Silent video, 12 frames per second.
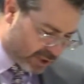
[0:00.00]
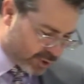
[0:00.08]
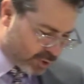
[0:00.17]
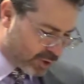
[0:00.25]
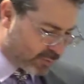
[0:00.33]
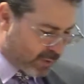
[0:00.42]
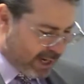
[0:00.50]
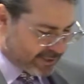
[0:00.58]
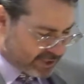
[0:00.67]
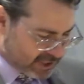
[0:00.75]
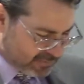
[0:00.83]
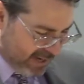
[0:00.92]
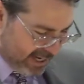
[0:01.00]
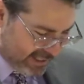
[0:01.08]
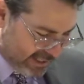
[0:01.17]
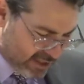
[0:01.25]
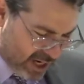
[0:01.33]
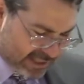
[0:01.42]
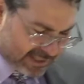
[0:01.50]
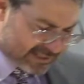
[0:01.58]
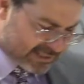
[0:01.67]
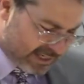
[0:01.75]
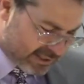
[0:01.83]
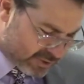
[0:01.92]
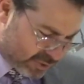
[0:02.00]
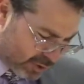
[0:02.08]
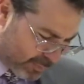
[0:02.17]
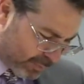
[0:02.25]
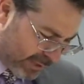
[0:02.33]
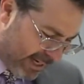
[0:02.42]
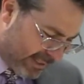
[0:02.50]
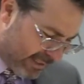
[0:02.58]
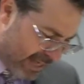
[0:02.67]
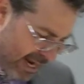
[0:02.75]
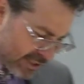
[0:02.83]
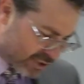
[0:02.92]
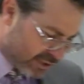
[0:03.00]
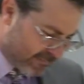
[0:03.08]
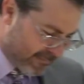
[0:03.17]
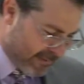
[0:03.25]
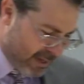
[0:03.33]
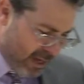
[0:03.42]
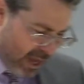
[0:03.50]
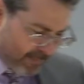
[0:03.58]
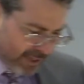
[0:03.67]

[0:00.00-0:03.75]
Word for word: a good and righteous man, he had not consented to their plan and action a